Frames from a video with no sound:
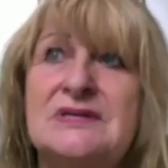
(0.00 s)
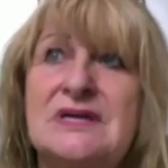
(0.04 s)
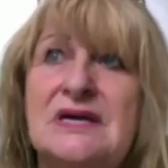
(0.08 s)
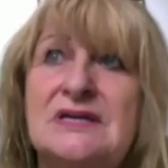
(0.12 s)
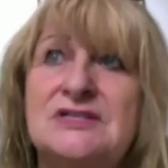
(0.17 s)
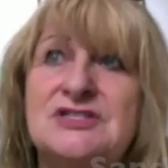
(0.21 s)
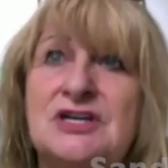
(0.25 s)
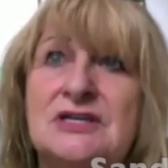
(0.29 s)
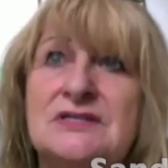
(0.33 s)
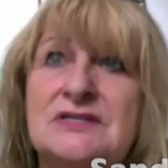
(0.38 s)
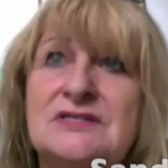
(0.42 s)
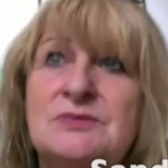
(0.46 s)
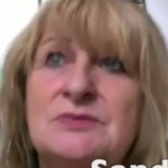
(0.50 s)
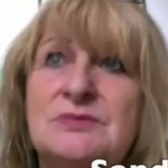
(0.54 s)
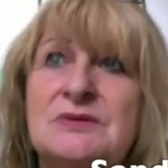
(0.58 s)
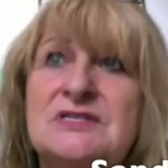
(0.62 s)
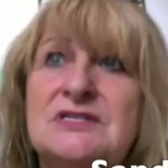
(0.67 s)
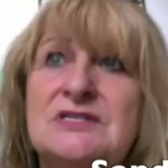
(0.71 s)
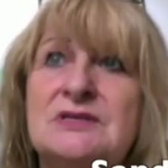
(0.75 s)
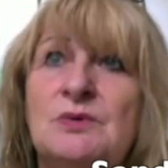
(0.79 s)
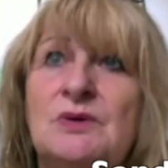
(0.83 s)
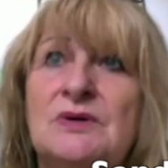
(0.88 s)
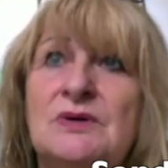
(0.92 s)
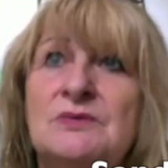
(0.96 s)
Agenda
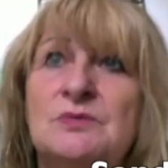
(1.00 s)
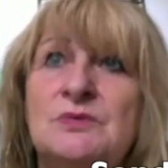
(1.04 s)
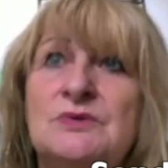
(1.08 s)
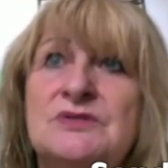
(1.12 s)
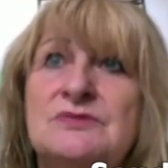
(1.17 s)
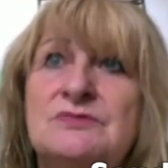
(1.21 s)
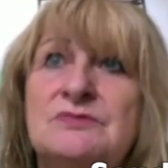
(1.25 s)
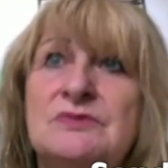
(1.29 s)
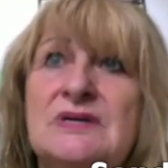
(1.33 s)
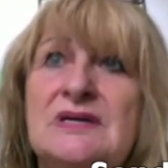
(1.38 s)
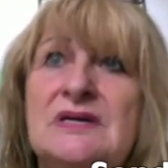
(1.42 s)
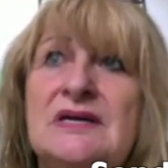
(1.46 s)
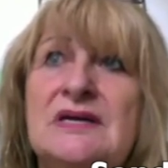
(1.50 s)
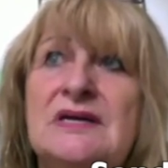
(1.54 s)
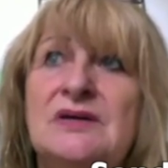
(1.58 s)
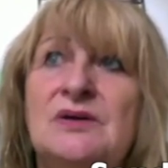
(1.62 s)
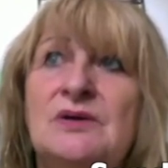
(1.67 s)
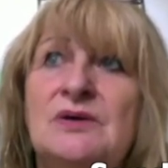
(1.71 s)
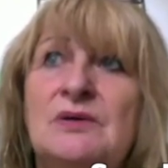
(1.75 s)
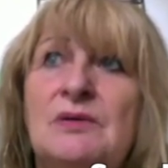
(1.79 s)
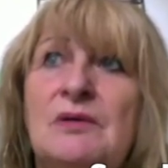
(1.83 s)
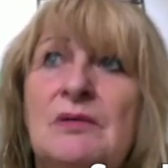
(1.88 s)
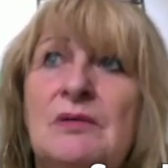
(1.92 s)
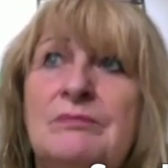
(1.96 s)
21 was
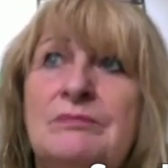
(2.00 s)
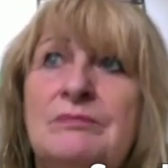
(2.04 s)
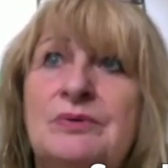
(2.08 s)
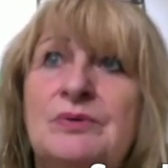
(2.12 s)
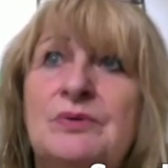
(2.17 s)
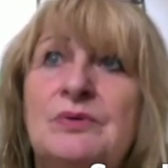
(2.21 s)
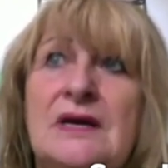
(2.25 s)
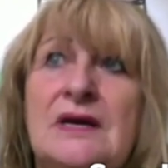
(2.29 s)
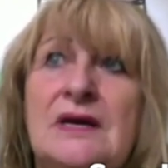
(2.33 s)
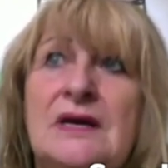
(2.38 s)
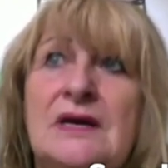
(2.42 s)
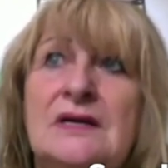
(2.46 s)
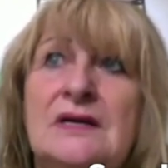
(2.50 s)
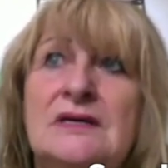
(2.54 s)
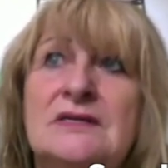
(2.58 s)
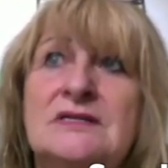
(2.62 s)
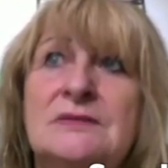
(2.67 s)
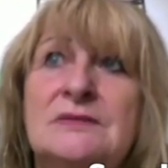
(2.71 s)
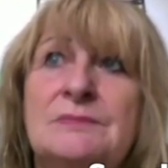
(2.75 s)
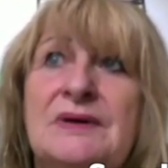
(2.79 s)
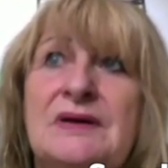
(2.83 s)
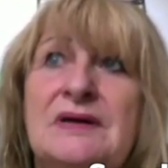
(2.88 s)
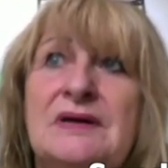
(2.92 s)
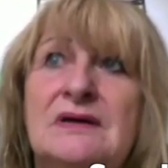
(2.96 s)
really brought into
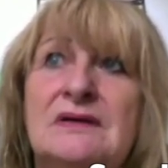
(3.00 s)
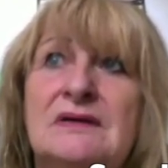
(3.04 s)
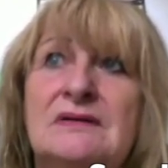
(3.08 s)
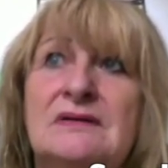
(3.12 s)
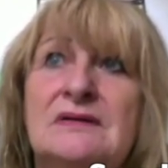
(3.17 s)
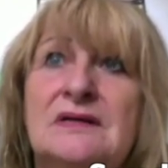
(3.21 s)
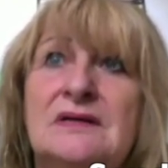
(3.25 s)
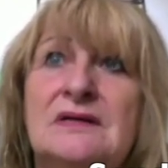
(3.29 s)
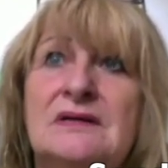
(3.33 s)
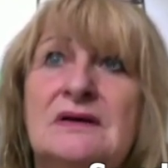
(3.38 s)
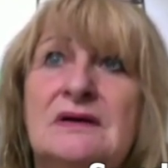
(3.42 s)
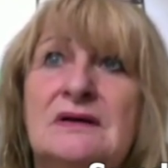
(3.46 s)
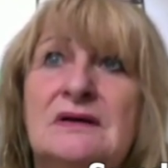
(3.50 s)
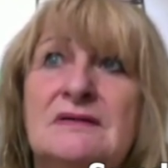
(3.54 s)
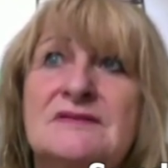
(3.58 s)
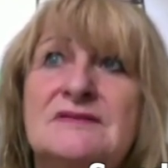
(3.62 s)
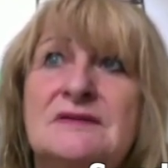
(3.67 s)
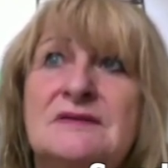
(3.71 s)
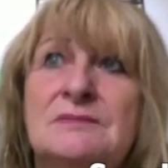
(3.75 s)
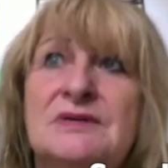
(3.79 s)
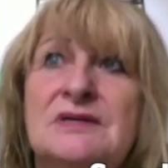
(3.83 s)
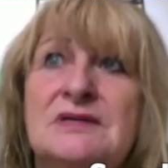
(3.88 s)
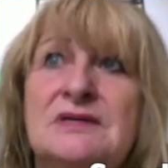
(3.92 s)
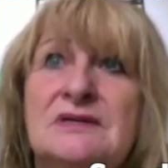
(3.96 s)
being at the Earth
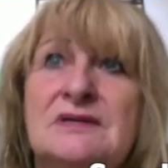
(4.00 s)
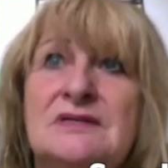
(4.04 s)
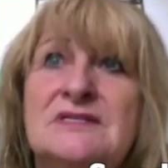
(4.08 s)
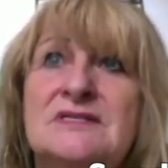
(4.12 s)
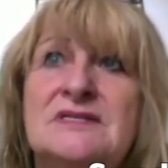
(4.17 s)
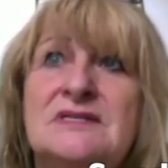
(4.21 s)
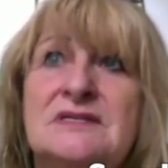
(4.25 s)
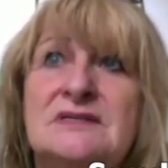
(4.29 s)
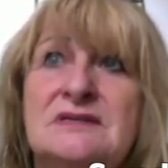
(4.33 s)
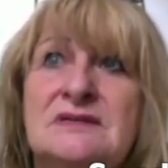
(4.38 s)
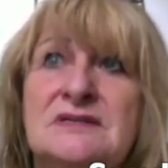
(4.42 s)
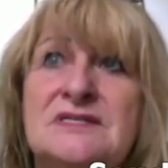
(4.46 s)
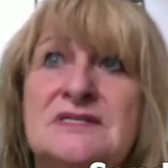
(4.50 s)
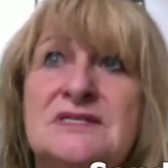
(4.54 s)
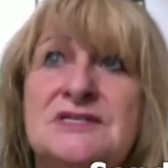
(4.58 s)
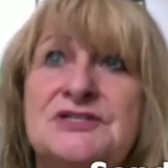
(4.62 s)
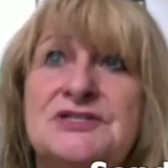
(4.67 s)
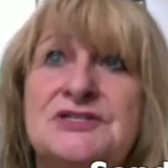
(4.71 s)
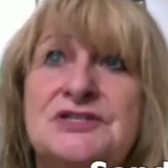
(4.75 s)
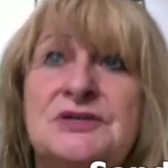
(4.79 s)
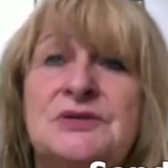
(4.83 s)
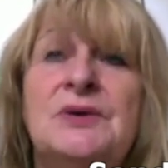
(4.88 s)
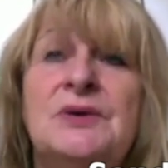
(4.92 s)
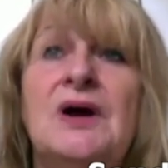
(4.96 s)
Summit in
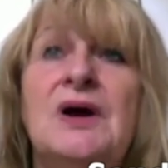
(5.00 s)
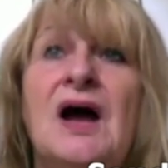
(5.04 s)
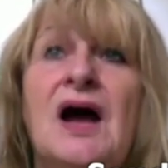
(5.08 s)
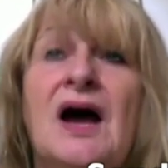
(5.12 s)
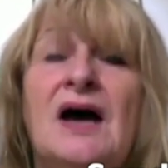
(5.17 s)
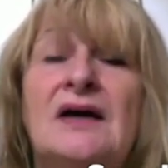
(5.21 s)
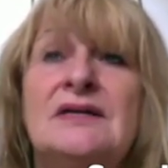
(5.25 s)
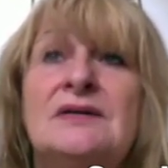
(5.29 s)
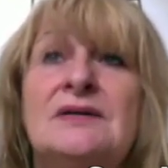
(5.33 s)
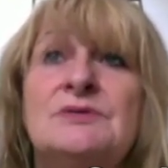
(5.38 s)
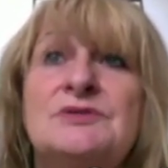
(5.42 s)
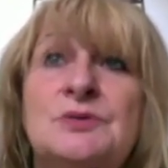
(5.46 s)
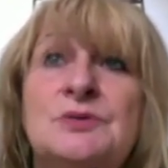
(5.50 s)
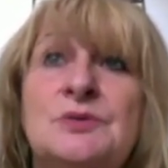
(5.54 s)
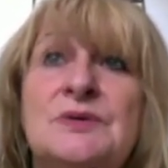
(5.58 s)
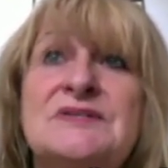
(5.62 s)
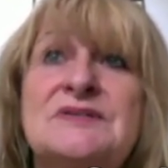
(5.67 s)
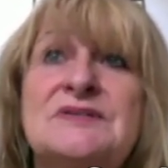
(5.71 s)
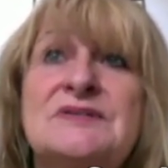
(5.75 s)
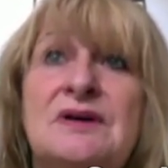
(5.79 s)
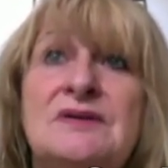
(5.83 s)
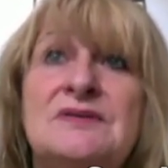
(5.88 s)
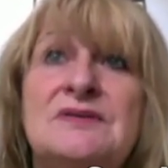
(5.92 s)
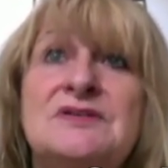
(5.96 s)
1992, and it was always
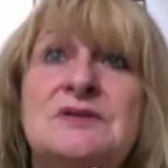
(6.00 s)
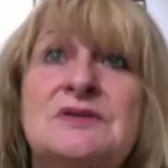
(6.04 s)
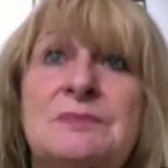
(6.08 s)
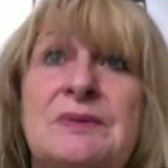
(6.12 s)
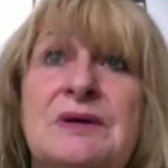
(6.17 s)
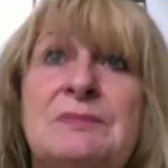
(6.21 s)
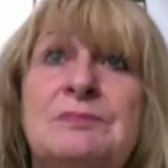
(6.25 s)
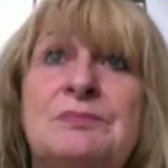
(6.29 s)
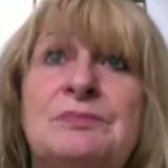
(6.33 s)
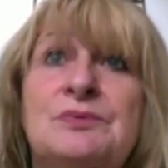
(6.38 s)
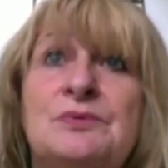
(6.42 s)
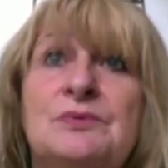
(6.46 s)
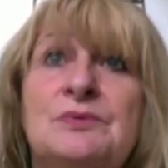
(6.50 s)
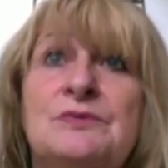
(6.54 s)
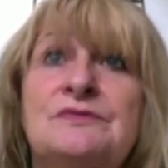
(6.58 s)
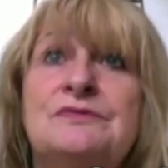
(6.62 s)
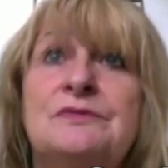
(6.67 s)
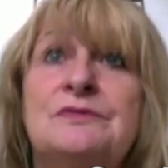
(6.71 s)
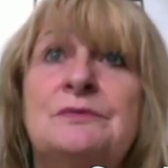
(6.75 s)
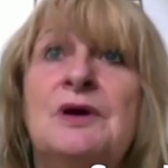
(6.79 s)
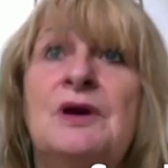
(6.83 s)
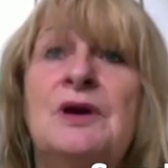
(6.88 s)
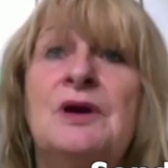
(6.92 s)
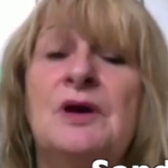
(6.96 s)
going to be brought
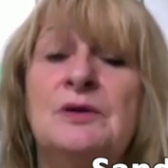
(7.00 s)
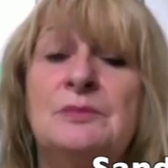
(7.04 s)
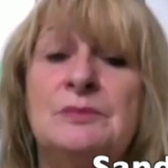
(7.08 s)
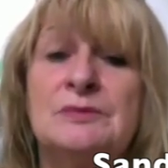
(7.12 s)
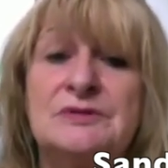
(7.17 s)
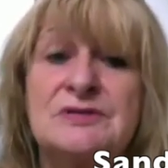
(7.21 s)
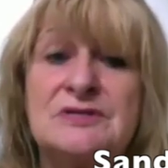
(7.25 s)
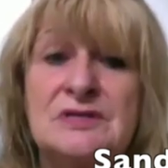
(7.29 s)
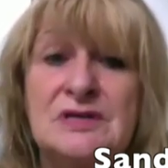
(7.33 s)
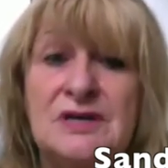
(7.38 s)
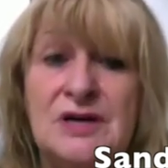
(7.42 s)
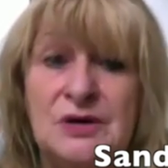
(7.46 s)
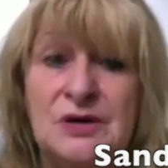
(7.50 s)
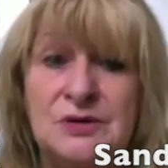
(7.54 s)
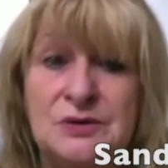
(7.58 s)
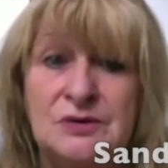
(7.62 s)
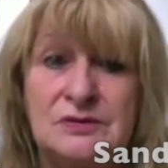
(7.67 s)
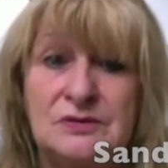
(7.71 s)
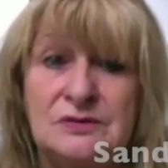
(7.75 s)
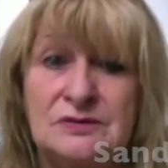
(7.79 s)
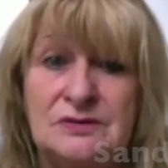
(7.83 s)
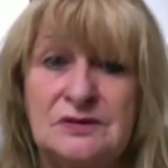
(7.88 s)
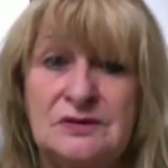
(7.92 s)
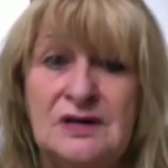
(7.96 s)
from global to
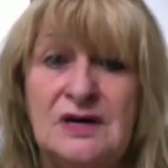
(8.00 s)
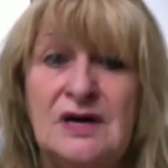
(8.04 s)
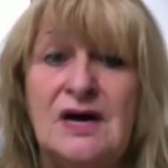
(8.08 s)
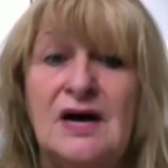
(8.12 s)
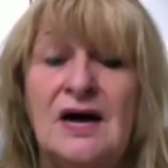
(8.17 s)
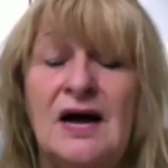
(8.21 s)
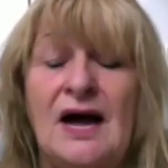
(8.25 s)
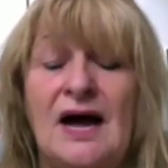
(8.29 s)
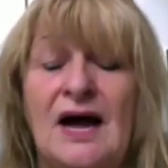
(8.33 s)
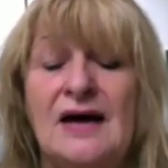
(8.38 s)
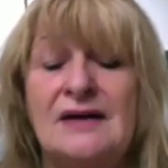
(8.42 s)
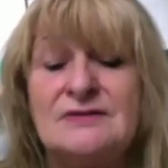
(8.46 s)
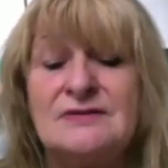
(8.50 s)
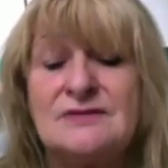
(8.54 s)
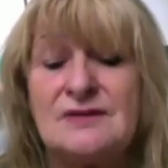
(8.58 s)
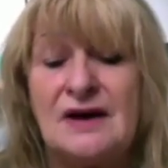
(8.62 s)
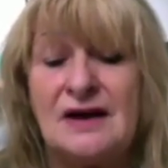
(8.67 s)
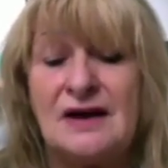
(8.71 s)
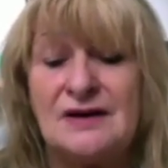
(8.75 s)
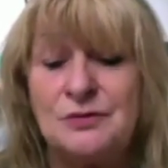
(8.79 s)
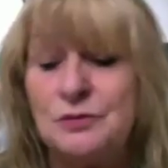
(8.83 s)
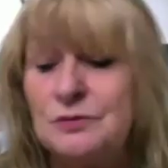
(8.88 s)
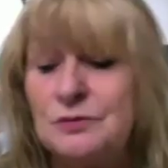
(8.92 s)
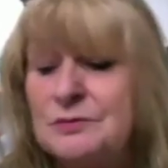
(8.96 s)
local, and
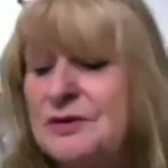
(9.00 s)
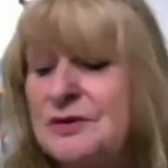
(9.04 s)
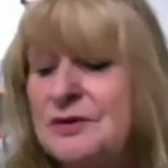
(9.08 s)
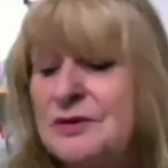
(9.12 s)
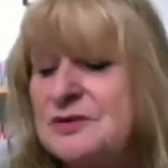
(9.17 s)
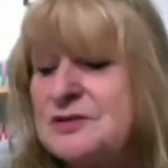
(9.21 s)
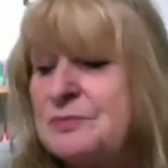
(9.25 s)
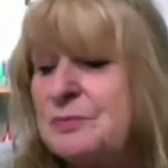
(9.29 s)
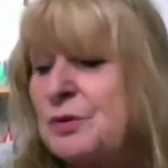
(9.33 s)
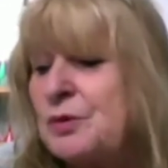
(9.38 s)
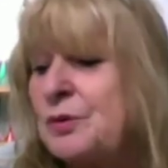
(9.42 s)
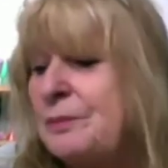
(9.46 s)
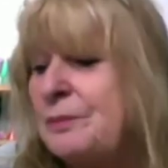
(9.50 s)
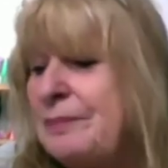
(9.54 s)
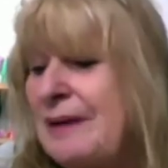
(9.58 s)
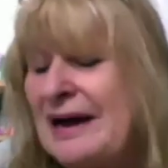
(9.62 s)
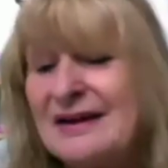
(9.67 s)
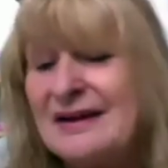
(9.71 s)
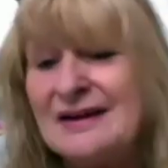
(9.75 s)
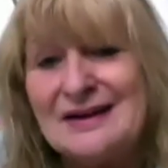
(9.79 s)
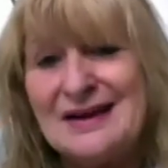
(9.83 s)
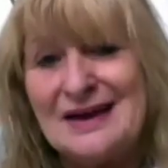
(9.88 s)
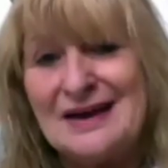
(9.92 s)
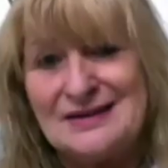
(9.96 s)
almost brought back
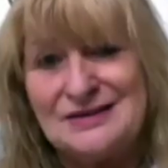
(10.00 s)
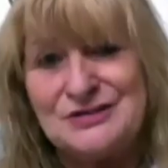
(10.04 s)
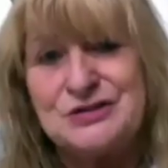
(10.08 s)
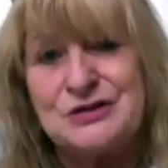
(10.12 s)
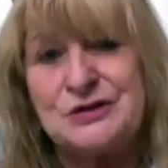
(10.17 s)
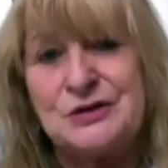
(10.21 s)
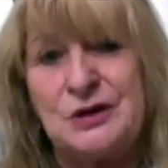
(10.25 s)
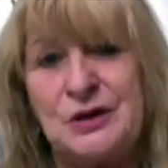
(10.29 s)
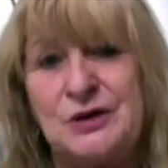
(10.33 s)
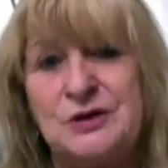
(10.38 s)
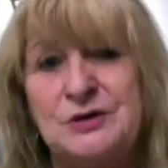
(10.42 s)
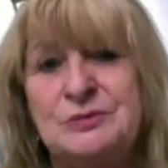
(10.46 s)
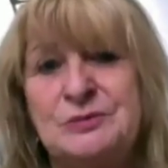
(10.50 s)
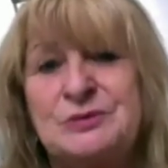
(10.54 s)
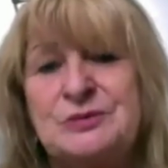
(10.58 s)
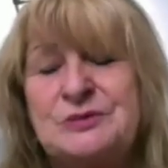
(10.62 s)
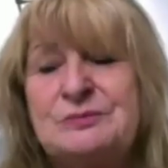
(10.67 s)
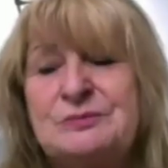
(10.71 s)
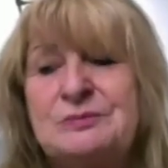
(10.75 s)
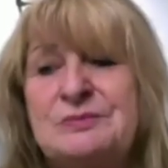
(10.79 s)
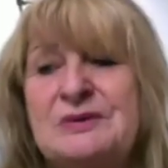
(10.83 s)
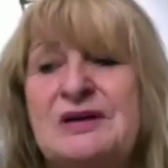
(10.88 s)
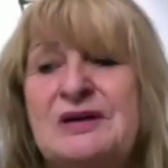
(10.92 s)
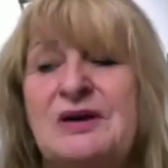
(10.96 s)
again to global,
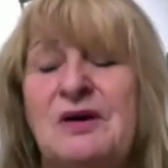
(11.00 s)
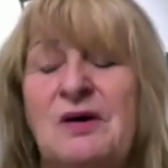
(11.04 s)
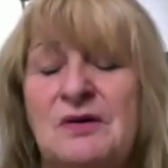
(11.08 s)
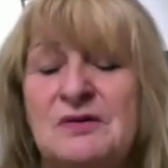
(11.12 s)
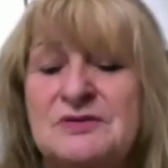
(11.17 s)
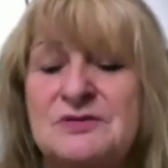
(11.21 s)
because